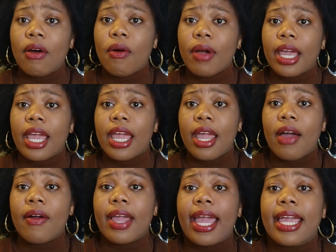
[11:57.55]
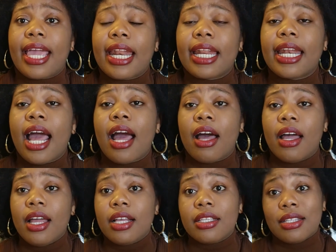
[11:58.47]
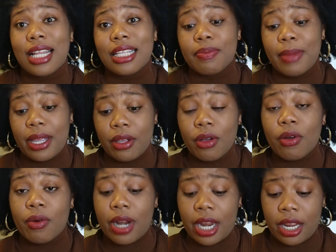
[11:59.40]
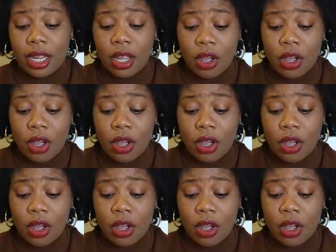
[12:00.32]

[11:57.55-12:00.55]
Okay, I get it now. So that's my goal, right?